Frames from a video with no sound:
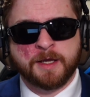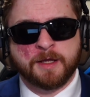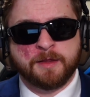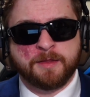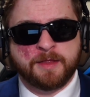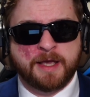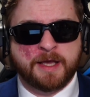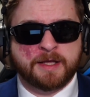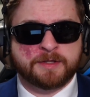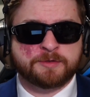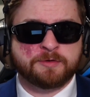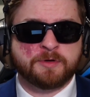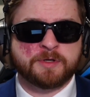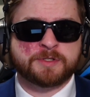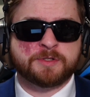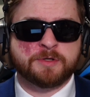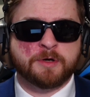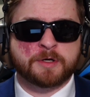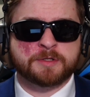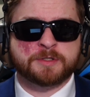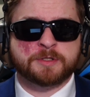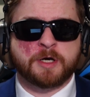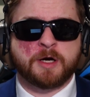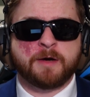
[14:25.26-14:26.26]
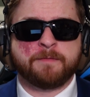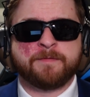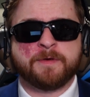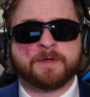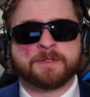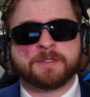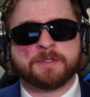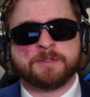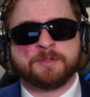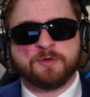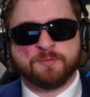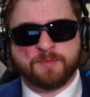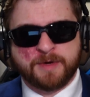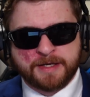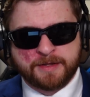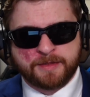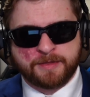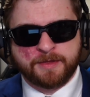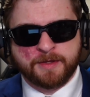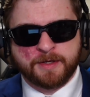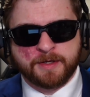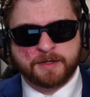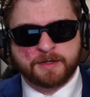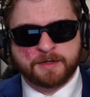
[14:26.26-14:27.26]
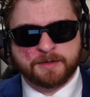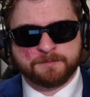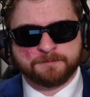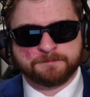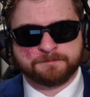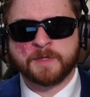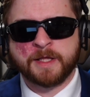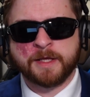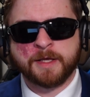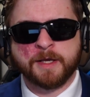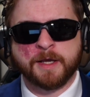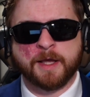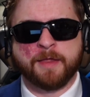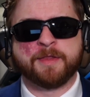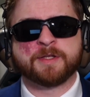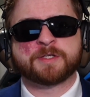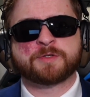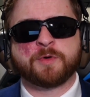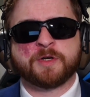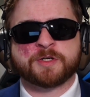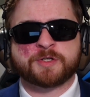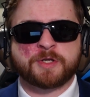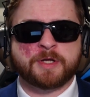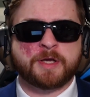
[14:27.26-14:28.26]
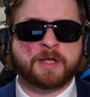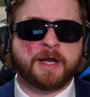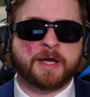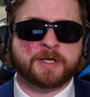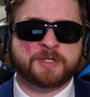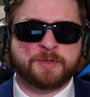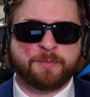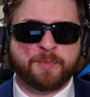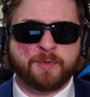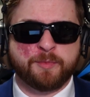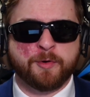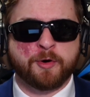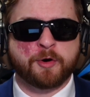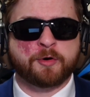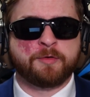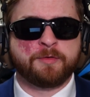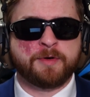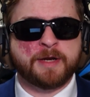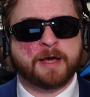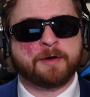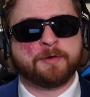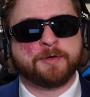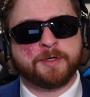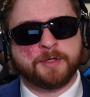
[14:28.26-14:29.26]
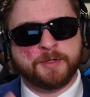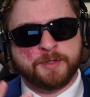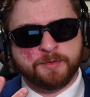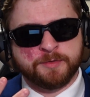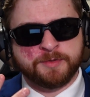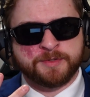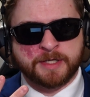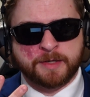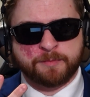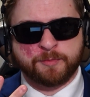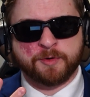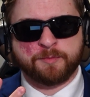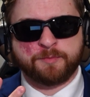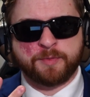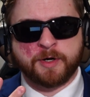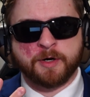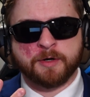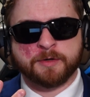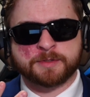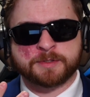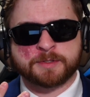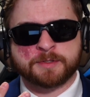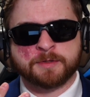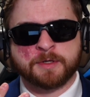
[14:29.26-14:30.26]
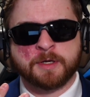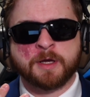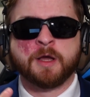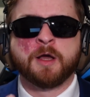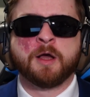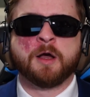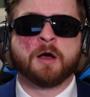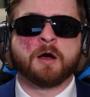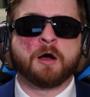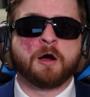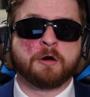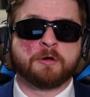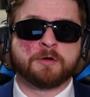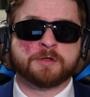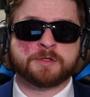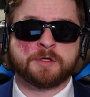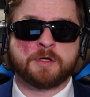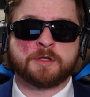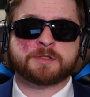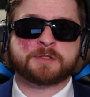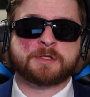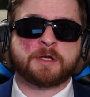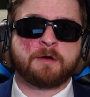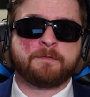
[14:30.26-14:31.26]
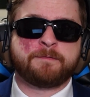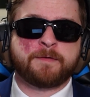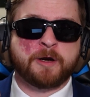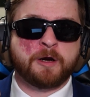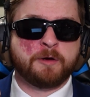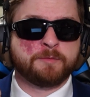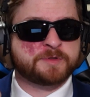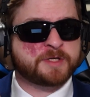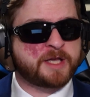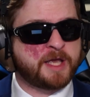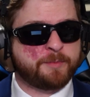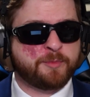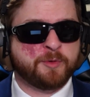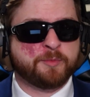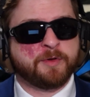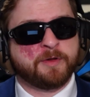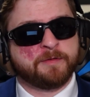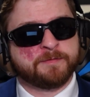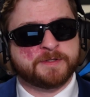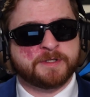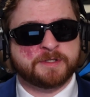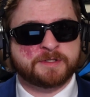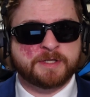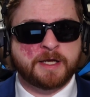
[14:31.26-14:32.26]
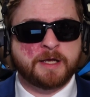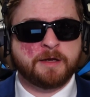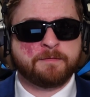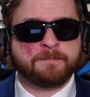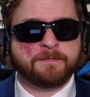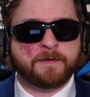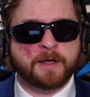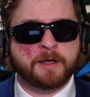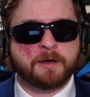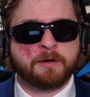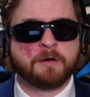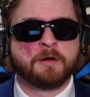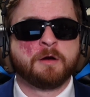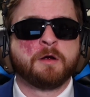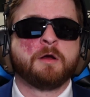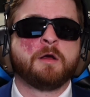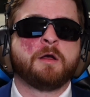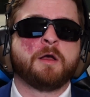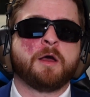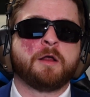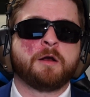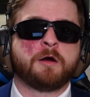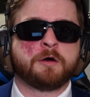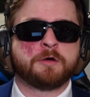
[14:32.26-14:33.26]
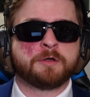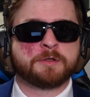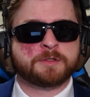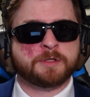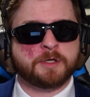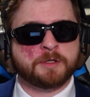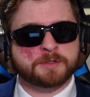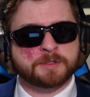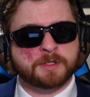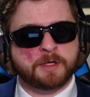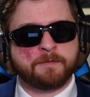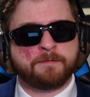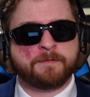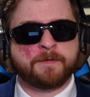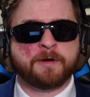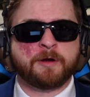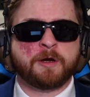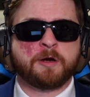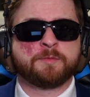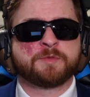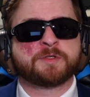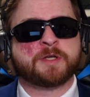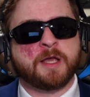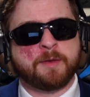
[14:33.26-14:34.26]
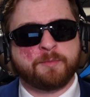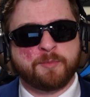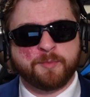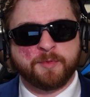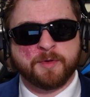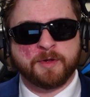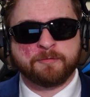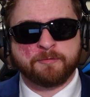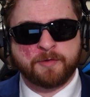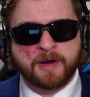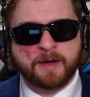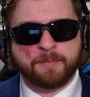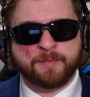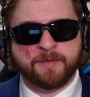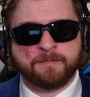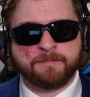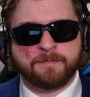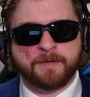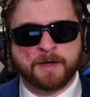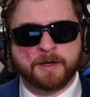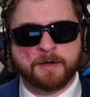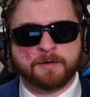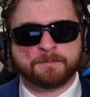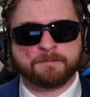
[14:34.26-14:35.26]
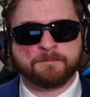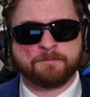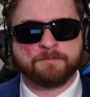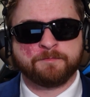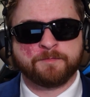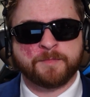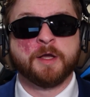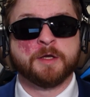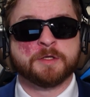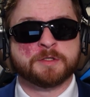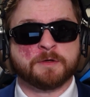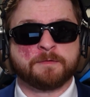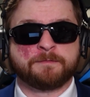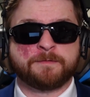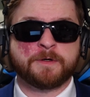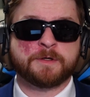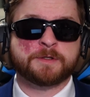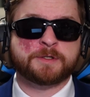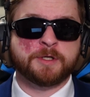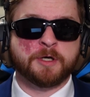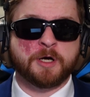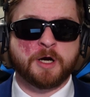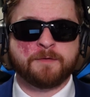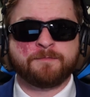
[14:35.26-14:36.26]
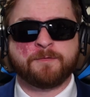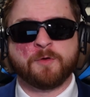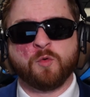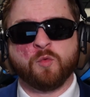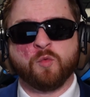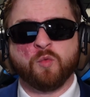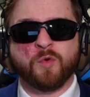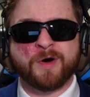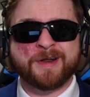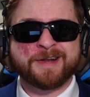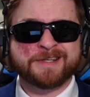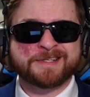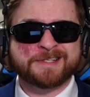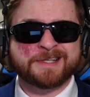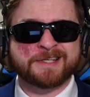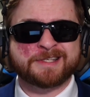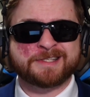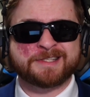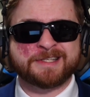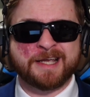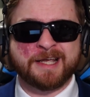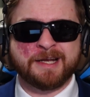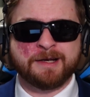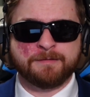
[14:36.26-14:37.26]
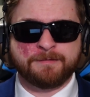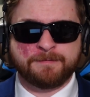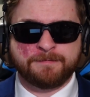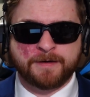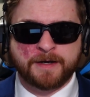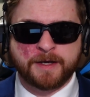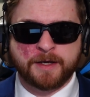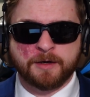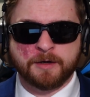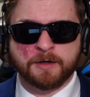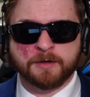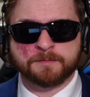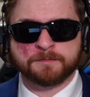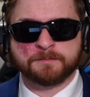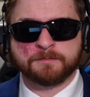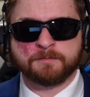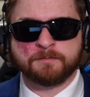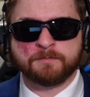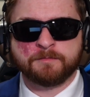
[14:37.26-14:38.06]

The answer is not as obvious as you might think. And this question can actually be broken down into two separate parts. Are assault-style firearms capable of sustained fire? And are assault-style firearms capable of rapid fire? So first off, what is sustained fire?